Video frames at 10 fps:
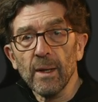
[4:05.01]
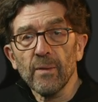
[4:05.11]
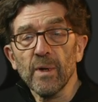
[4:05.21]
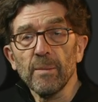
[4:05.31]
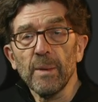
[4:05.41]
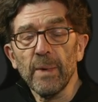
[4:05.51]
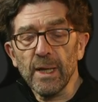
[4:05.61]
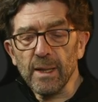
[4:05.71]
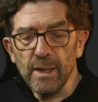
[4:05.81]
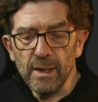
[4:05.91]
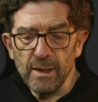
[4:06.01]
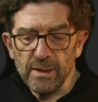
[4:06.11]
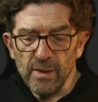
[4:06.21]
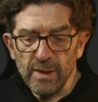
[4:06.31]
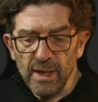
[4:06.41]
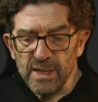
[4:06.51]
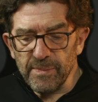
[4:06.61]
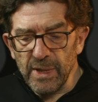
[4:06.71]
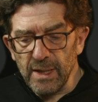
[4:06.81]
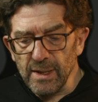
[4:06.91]
from a market, as the
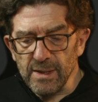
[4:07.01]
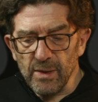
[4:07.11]
experience,